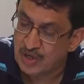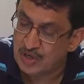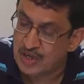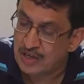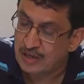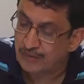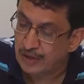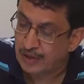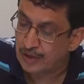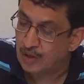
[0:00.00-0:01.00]
is an
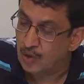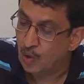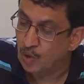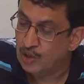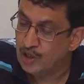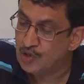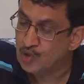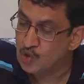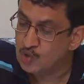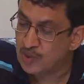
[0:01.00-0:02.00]
infant, only
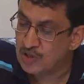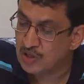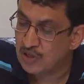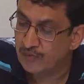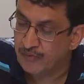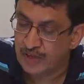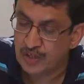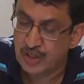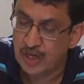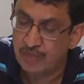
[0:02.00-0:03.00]
use personal effects
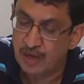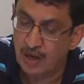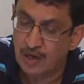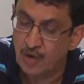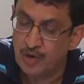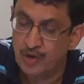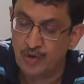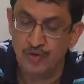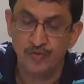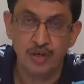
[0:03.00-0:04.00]
shall be allowed
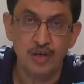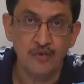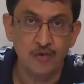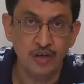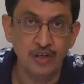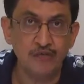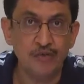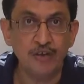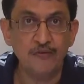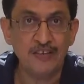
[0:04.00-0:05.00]
duty free. For
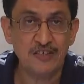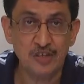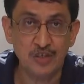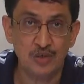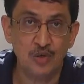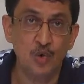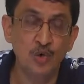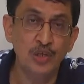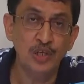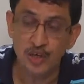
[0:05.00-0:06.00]
infant passenger, only
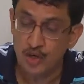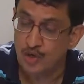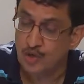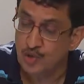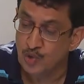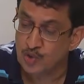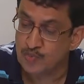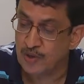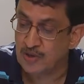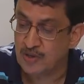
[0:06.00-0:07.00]
use
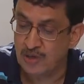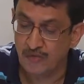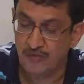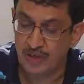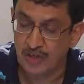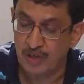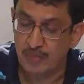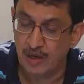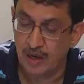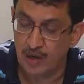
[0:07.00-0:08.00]
personal effects shall be
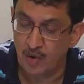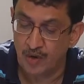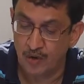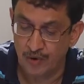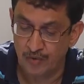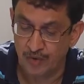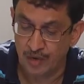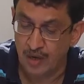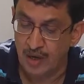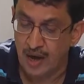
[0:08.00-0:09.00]
allowed duty free.
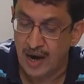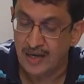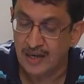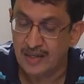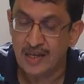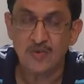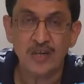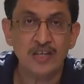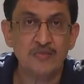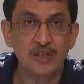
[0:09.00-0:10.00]
And then there is one
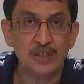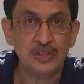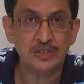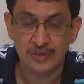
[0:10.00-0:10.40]
exception.